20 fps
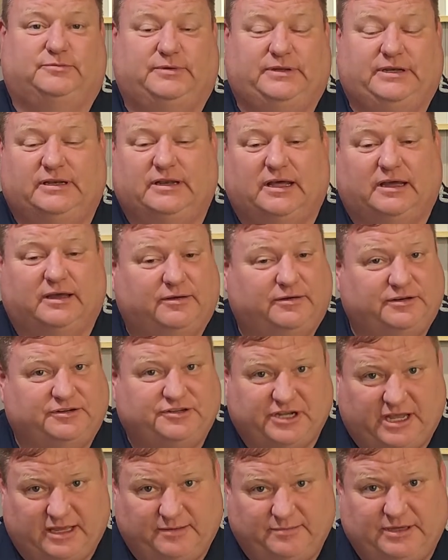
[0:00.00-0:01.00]
We did not go to
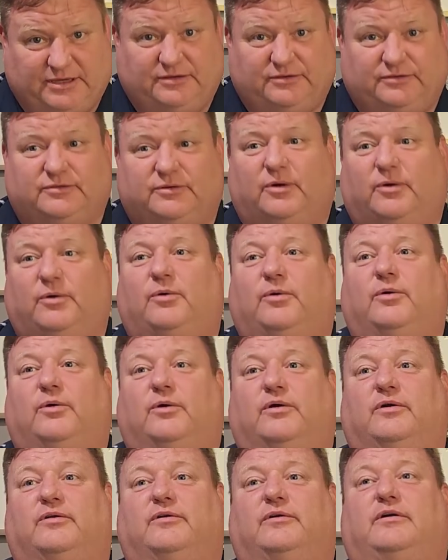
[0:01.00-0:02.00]
Jamie's
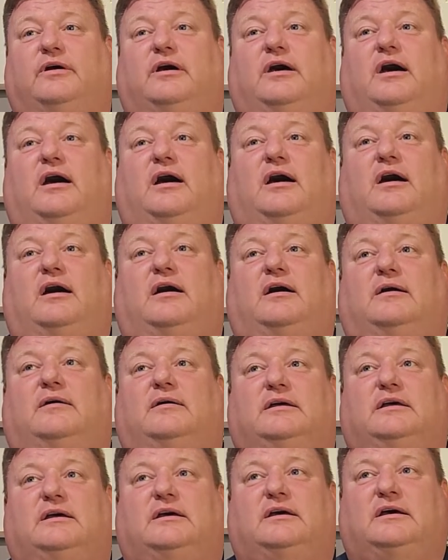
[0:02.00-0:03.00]
or
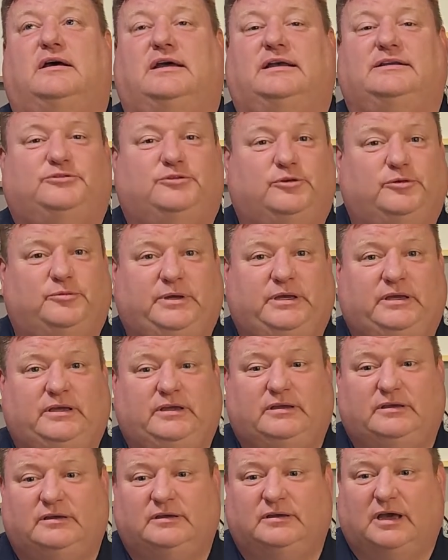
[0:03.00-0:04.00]

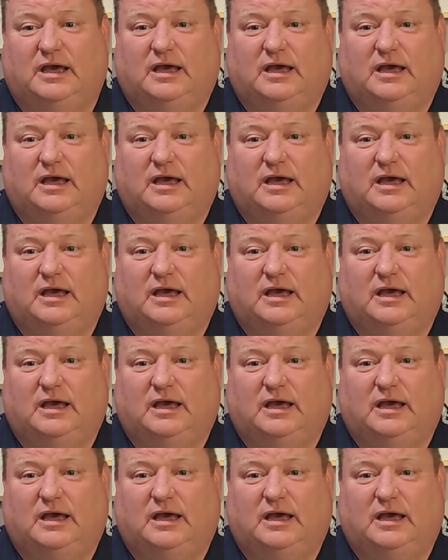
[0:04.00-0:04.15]
Izumi